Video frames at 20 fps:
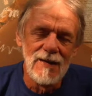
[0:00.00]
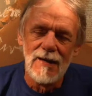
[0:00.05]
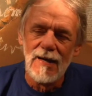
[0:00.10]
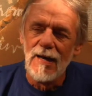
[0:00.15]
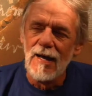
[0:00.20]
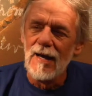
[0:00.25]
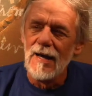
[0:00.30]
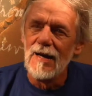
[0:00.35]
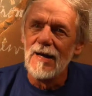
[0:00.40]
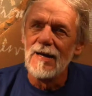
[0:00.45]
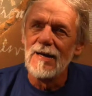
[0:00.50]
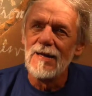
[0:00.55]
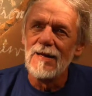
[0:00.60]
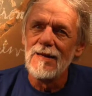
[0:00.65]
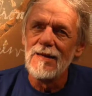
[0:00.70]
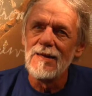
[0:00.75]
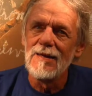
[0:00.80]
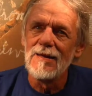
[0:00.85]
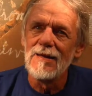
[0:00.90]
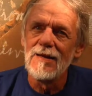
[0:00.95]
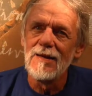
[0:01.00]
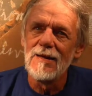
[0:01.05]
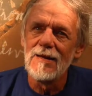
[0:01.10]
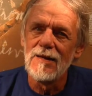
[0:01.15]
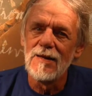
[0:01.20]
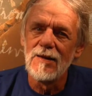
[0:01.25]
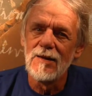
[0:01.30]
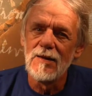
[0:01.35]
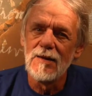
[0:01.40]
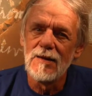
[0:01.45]
Let's let's cut
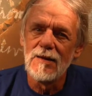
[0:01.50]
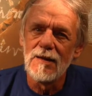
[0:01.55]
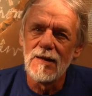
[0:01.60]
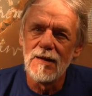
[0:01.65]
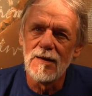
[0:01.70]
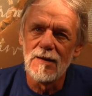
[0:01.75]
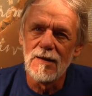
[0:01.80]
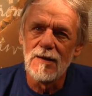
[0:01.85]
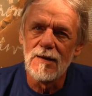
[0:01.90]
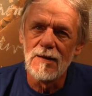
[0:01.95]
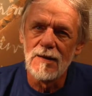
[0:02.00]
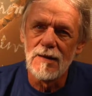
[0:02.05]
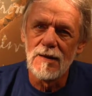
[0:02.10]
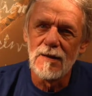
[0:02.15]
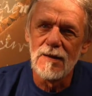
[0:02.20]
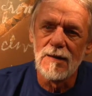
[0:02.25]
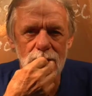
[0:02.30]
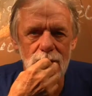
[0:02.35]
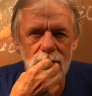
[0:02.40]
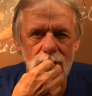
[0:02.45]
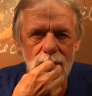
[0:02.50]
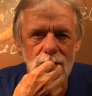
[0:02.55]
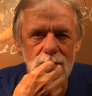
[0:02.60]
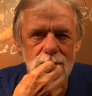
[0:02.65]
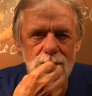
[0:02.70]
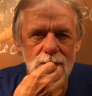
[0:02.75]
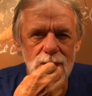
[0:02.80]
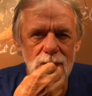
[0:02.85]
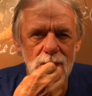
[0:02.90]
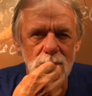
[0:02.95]
right there really quickly. An
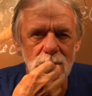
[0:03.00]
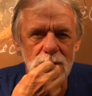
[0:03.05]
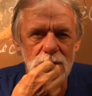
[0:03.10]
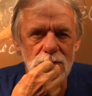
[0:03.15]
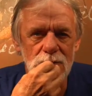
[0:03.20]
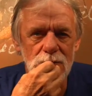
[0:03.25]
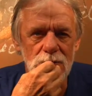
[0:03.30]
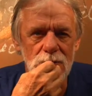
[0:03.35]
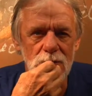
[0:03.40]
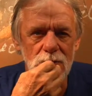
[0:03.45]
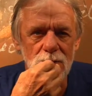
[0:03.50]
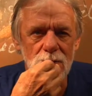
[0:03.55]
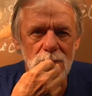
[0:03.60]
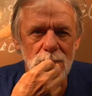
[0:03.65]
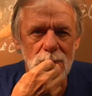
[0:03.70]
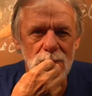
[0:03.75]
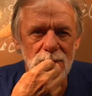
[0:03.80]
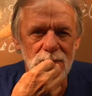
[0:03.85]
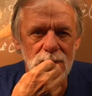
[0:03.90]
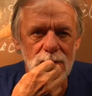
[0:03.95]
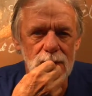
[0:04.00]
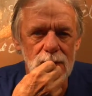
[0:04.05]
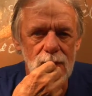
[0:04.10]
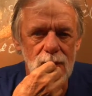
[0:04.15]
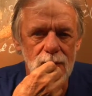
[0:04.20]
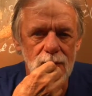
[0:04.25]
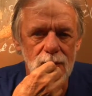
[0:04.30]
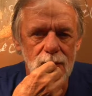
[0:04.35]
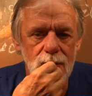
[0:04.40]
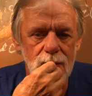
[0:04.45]
incident, but you don't remember the
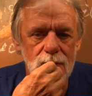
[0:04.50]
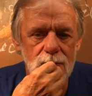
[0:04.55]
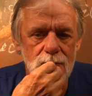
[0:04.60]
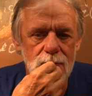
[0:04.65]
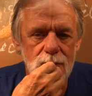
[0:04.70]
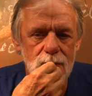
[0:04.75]
context.